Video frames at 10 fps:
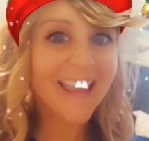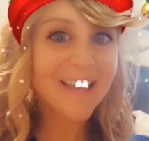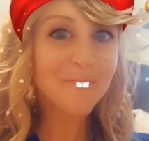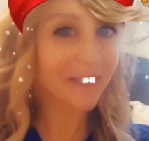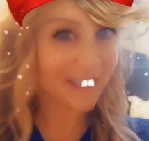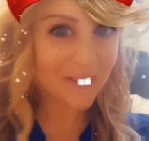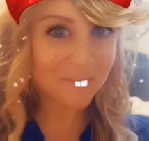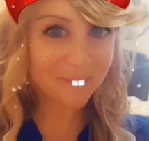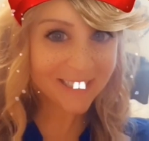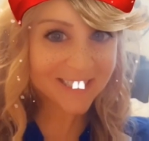But in the
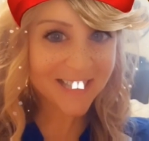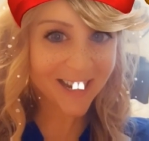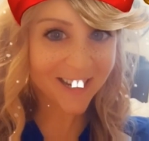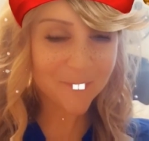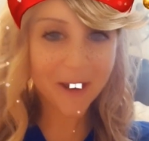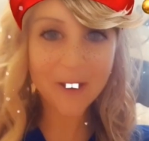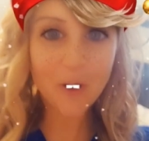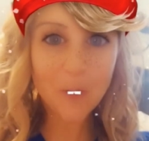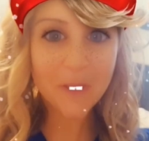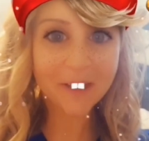meantime, I
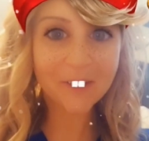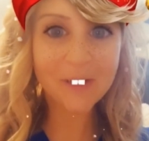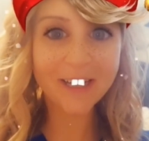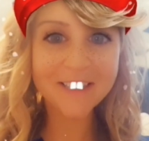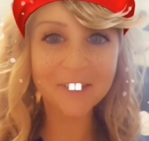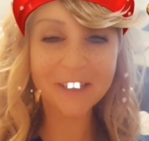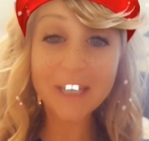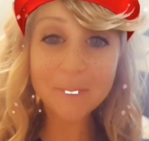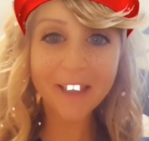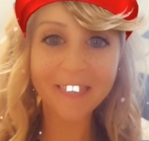hope that you guys are
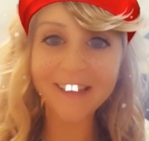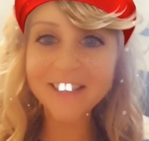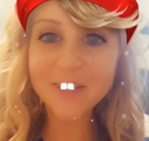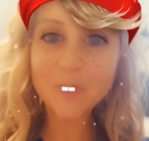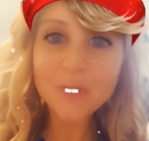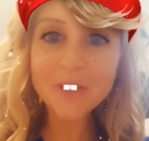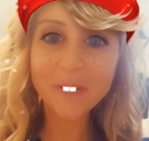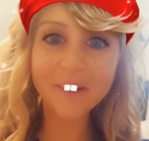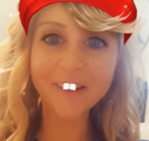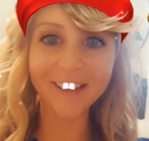keeping that school
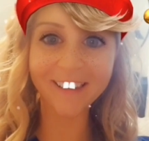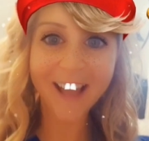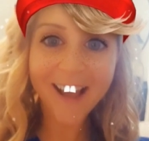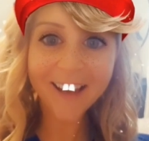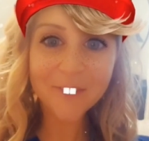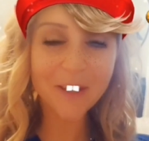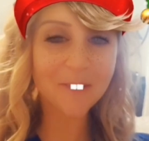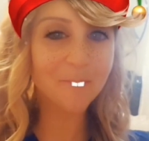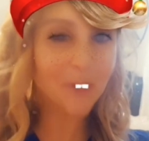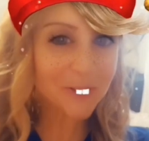spirit alive,
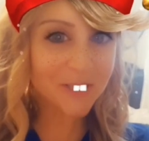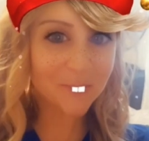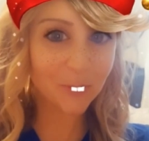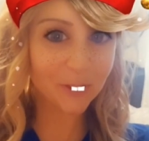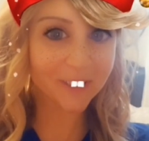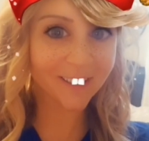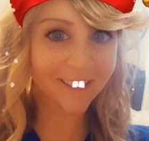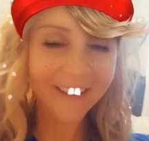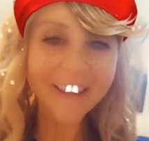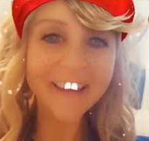and most
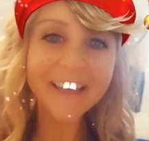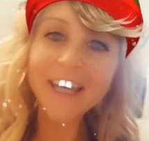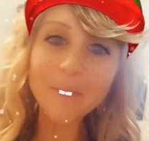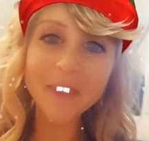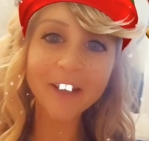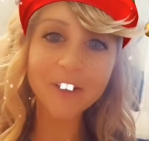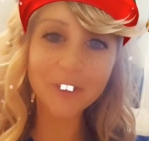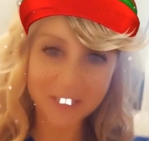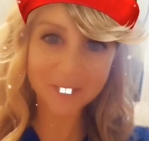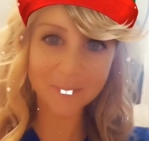importantly, keep that
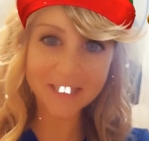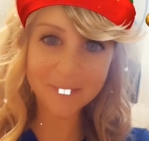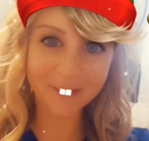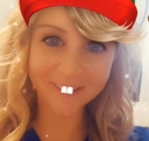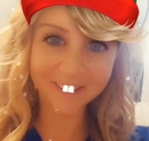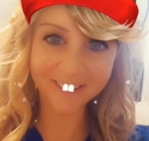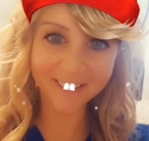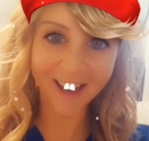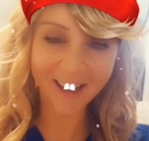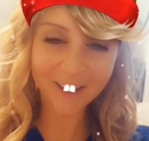Christmas spirit
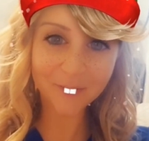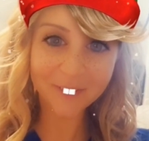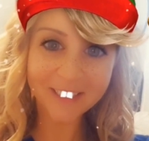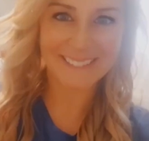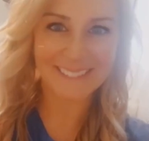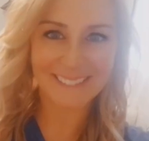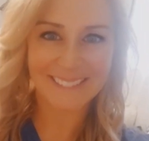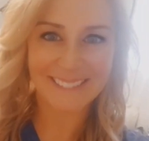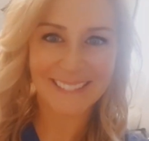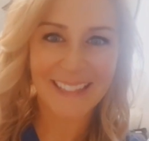
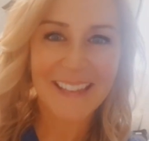alive.